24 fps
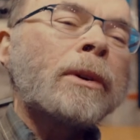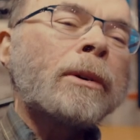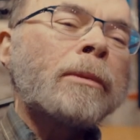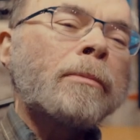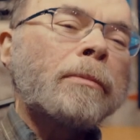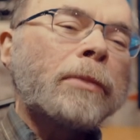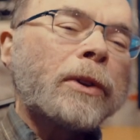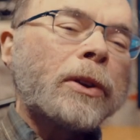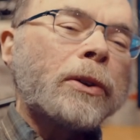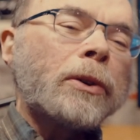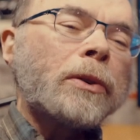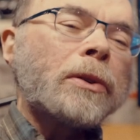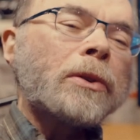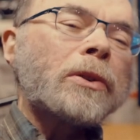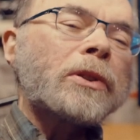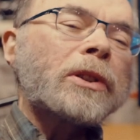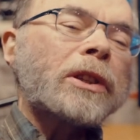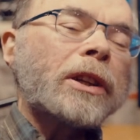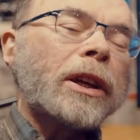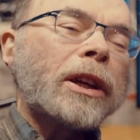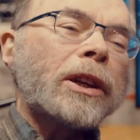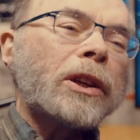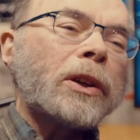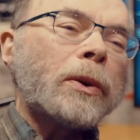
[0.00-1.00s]
blues
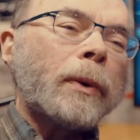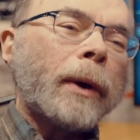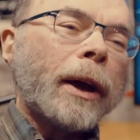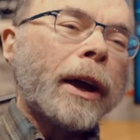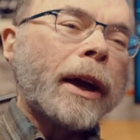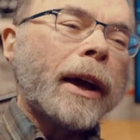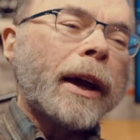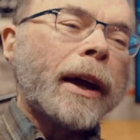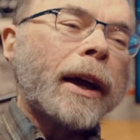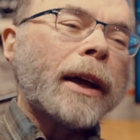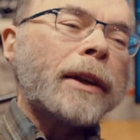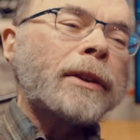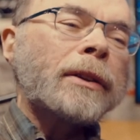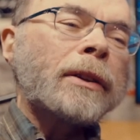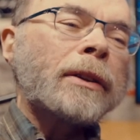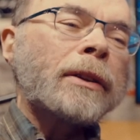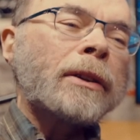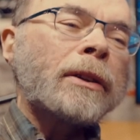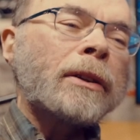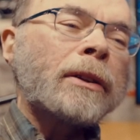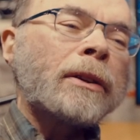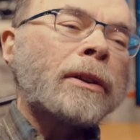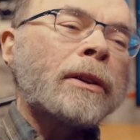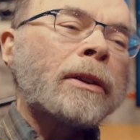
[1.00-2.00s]
and you add
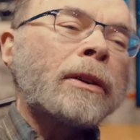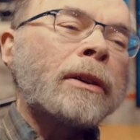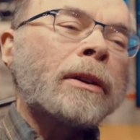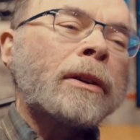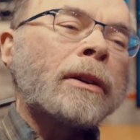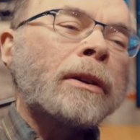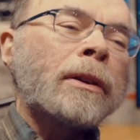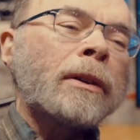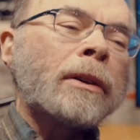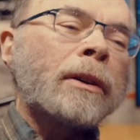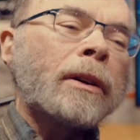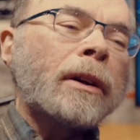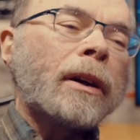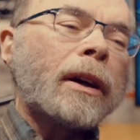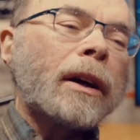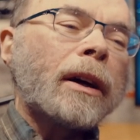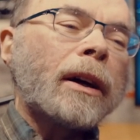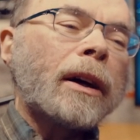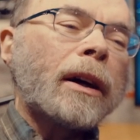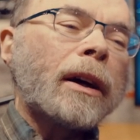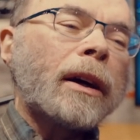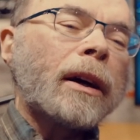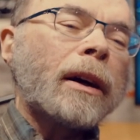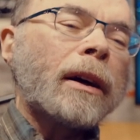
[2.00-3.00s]

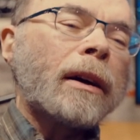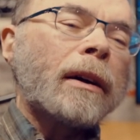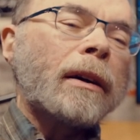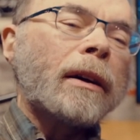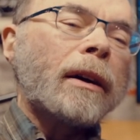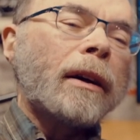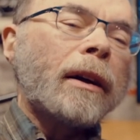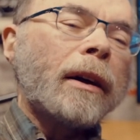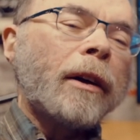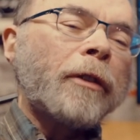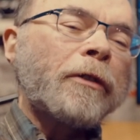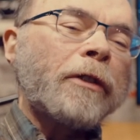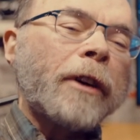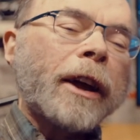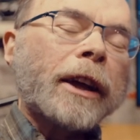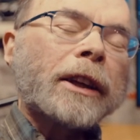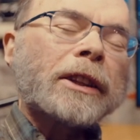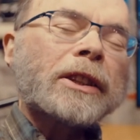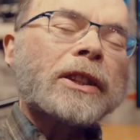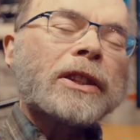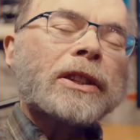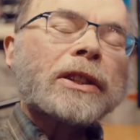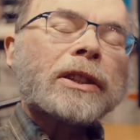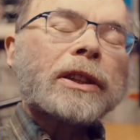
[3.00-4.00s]

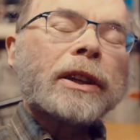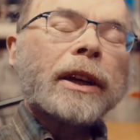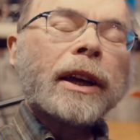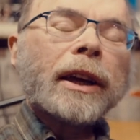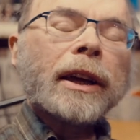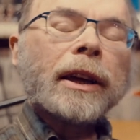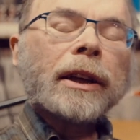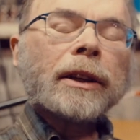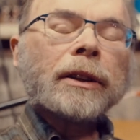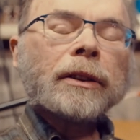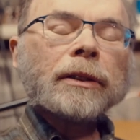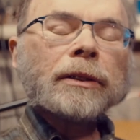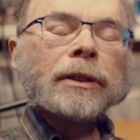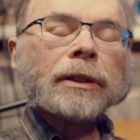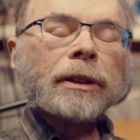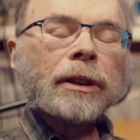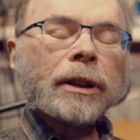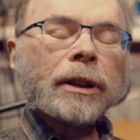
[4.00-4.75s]
effects and